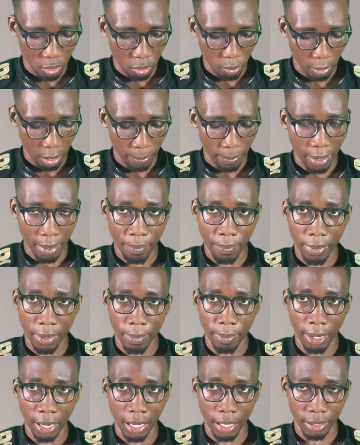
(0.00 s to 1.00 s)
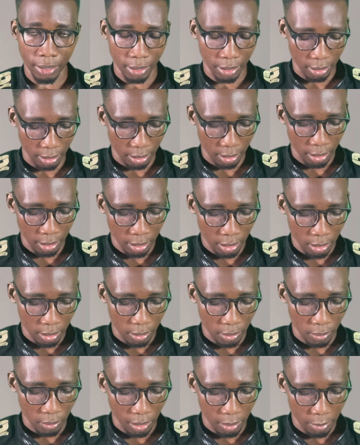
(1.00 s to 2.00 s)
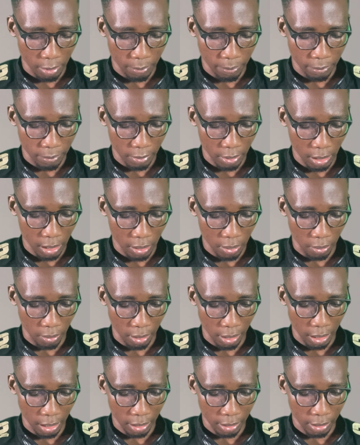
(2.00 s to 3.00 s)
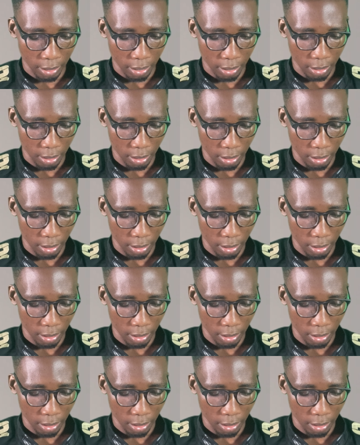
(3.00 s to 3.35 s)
to my PalmPay balance. So let me click on next.